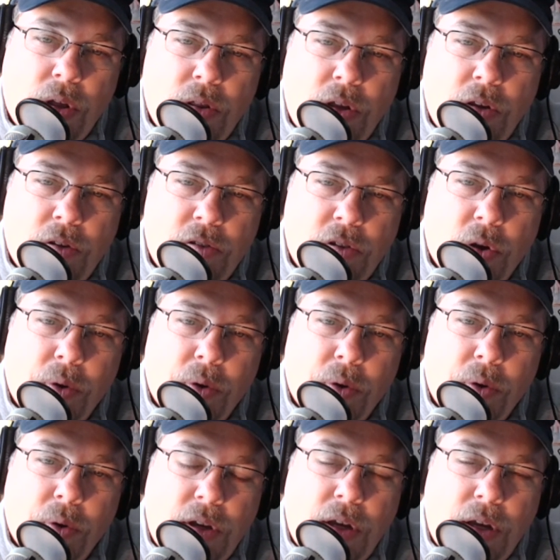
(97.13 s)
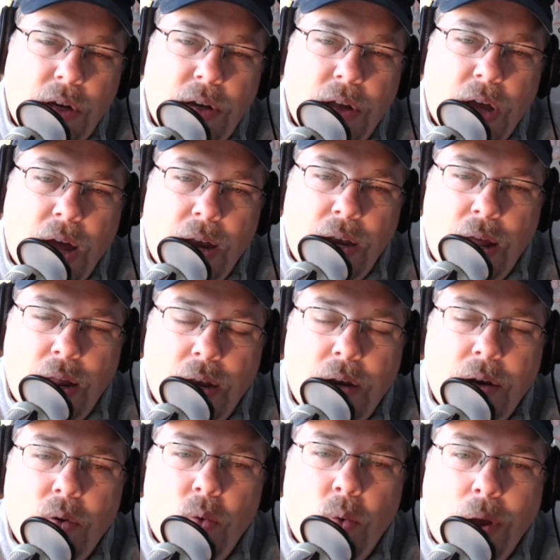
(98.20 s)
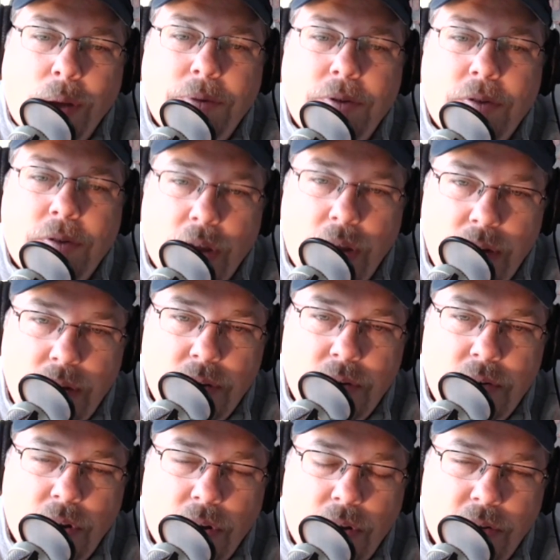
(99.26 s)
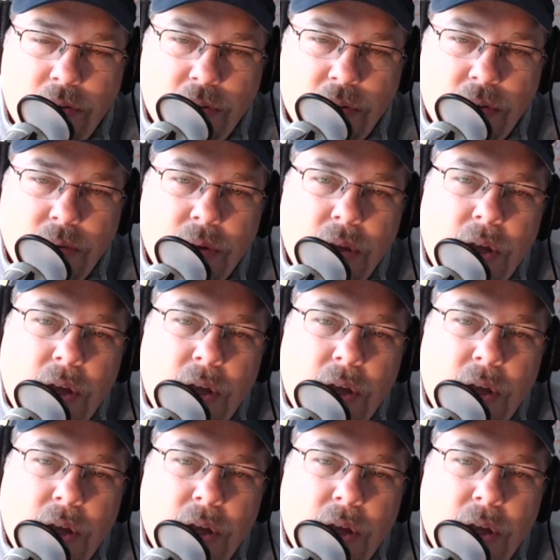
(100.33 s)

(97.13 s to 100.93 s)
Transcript: the sowingseed.net website to listen.